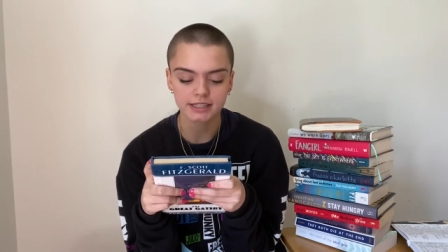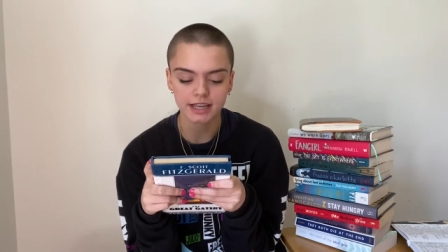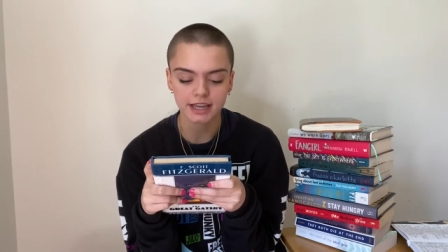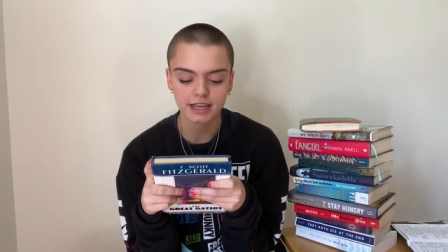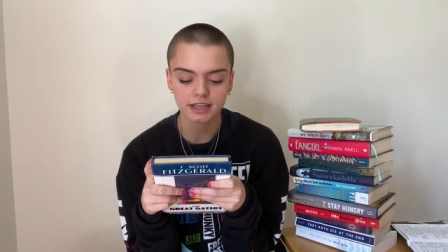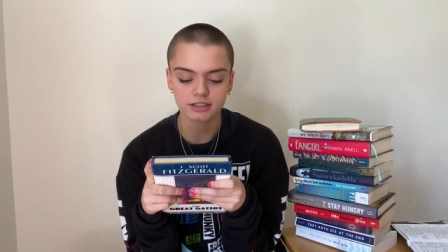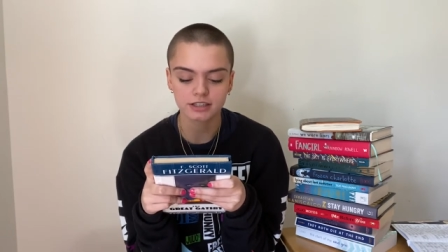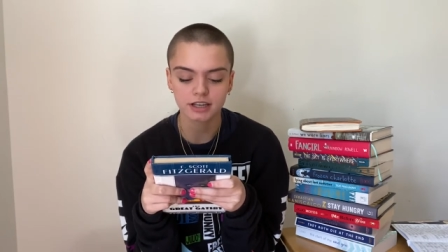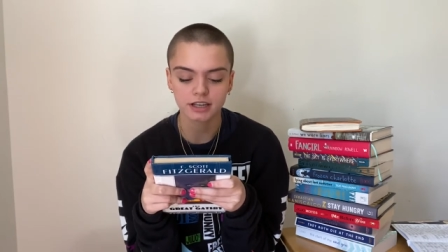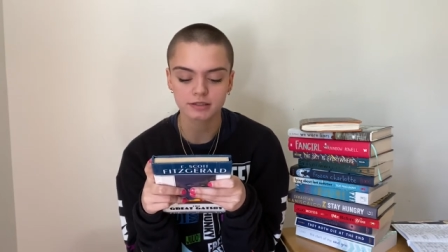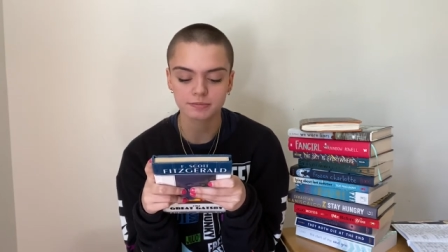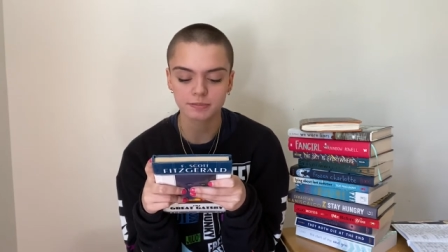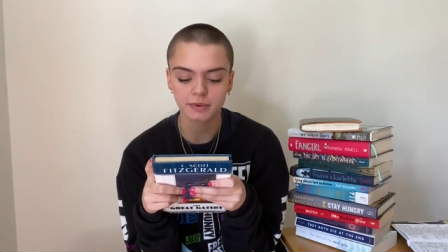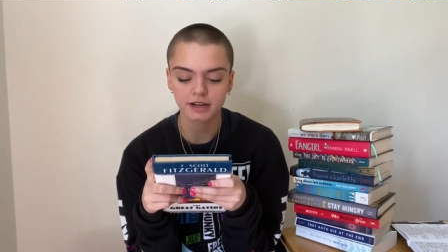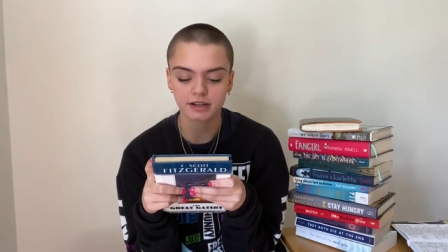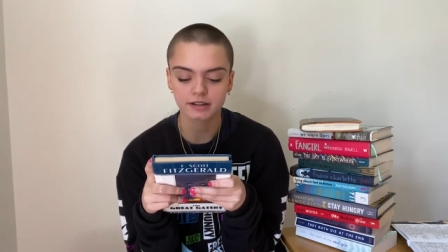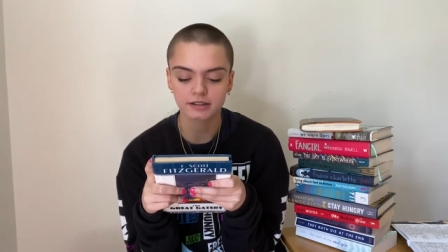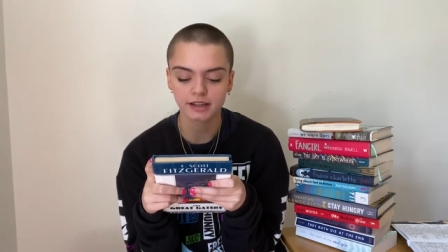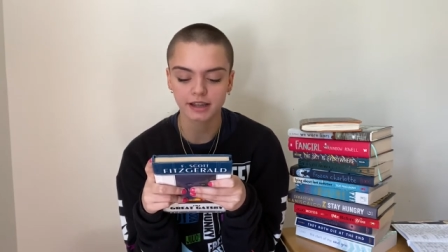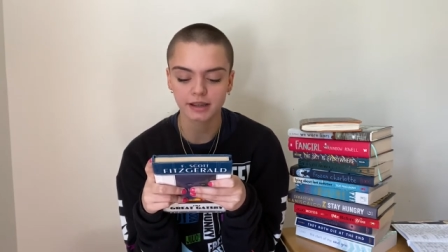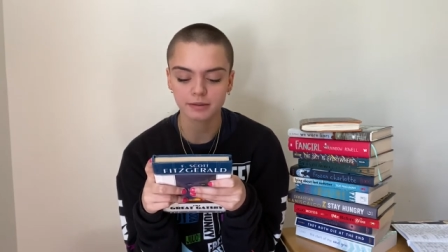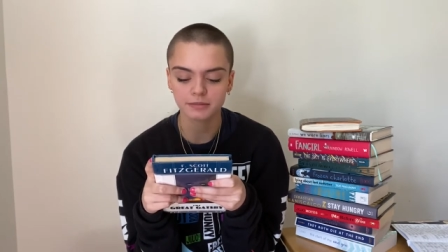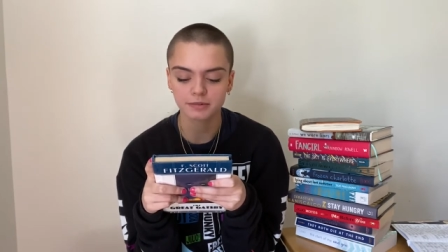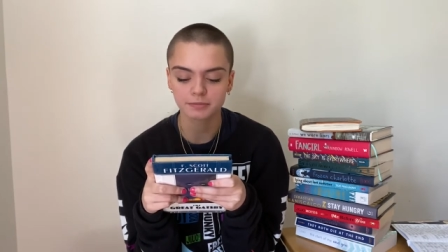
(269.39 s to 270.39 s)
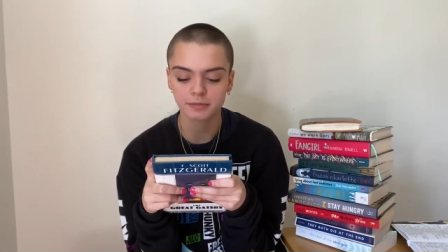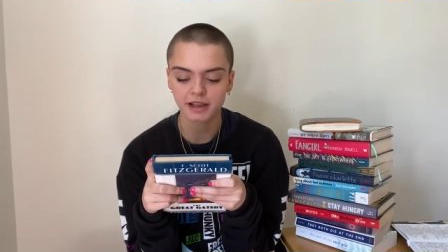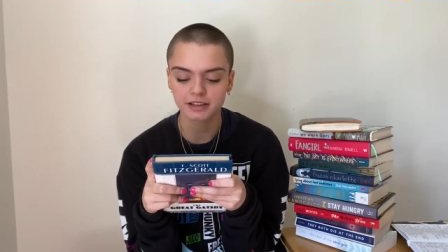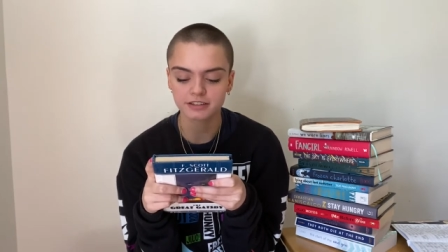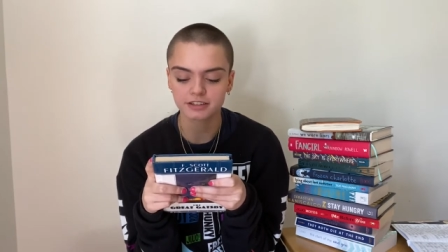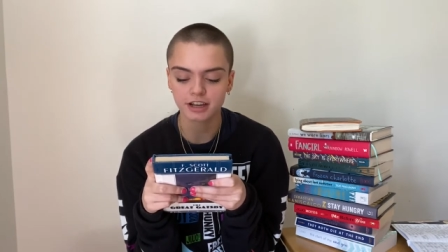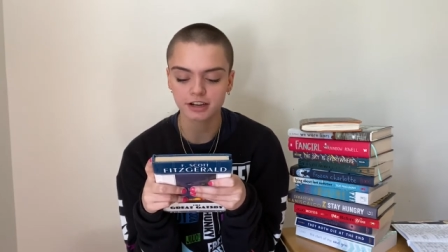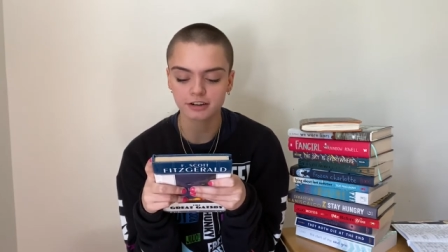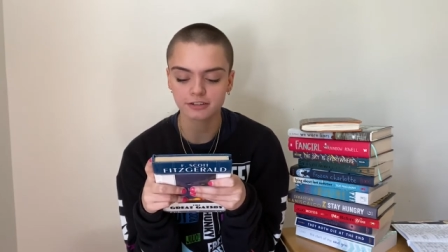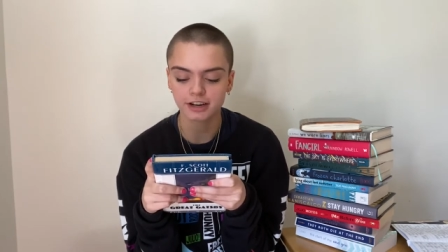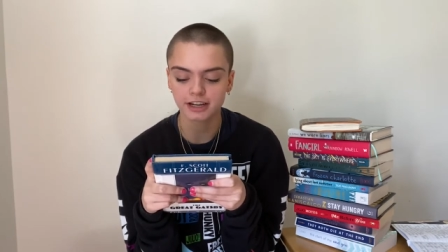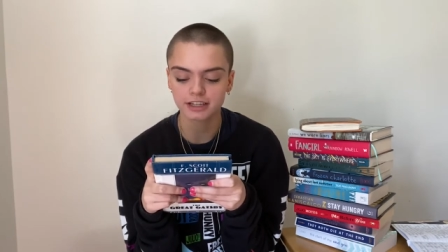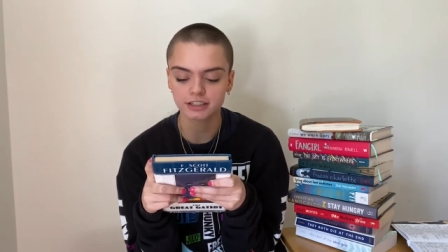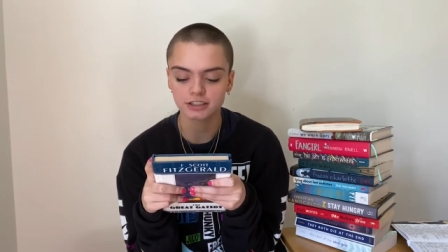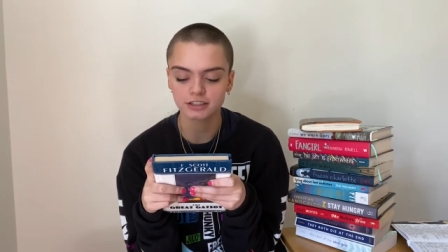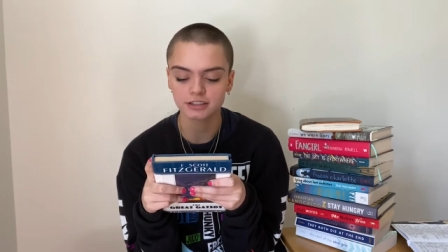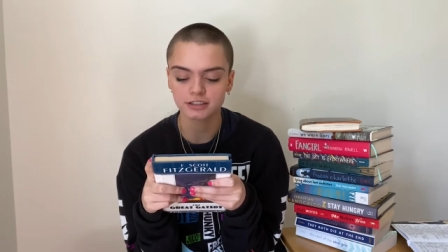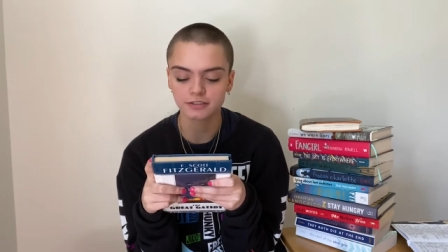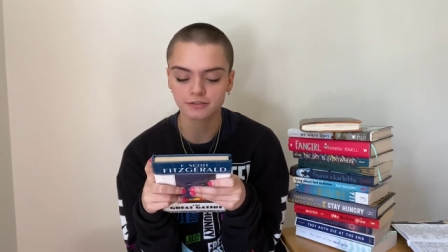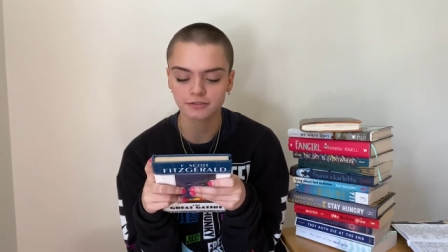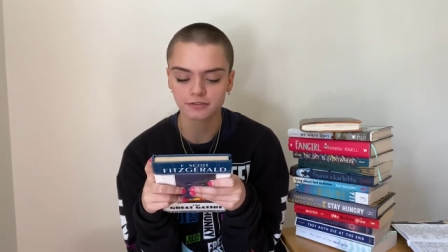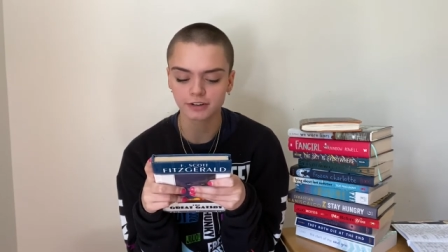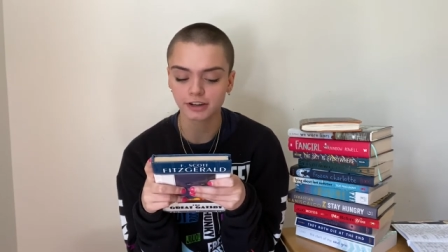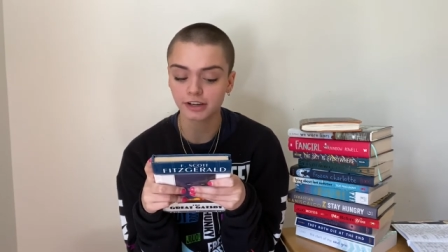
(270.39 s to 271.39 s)
Age has been acclaimed by generations
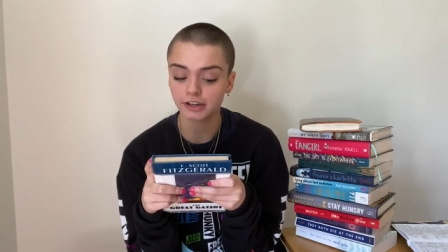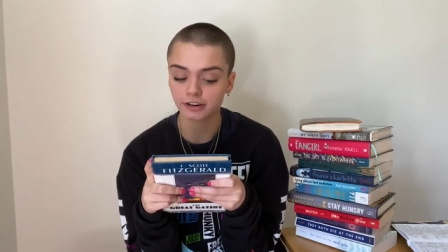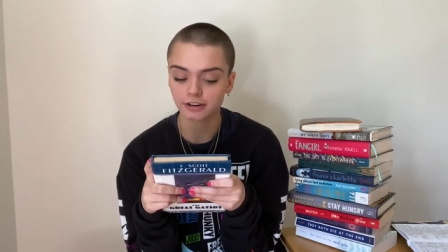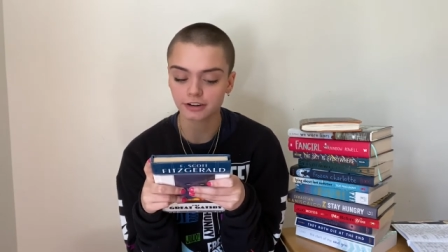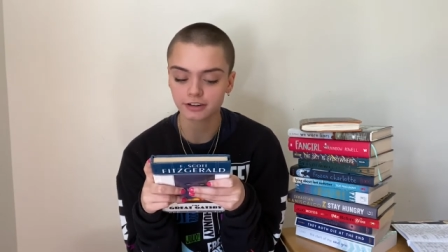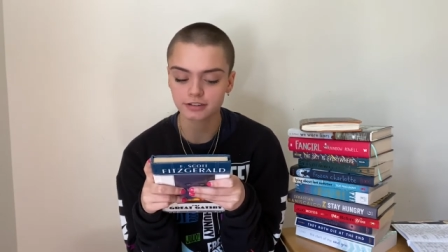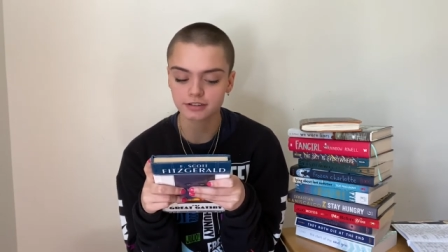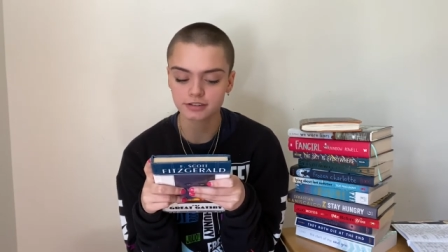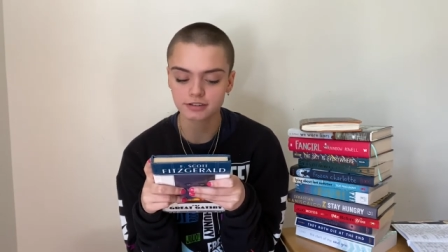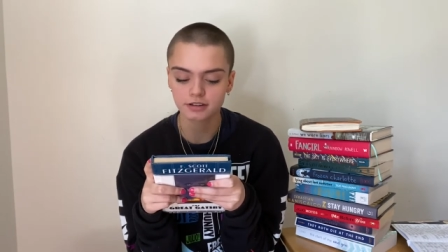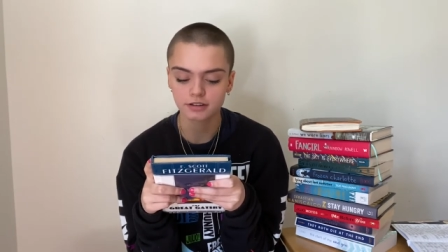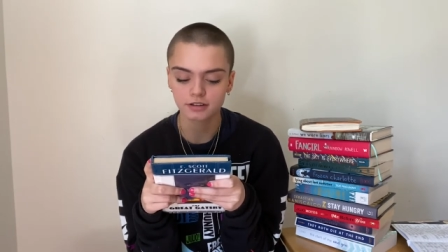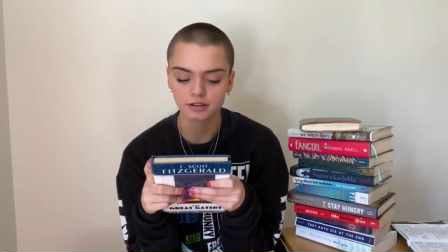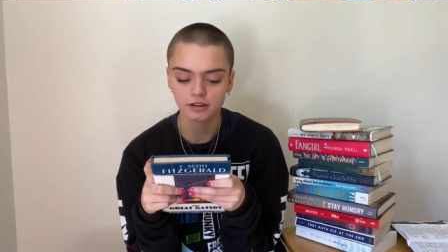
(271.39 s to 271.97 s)
of readers.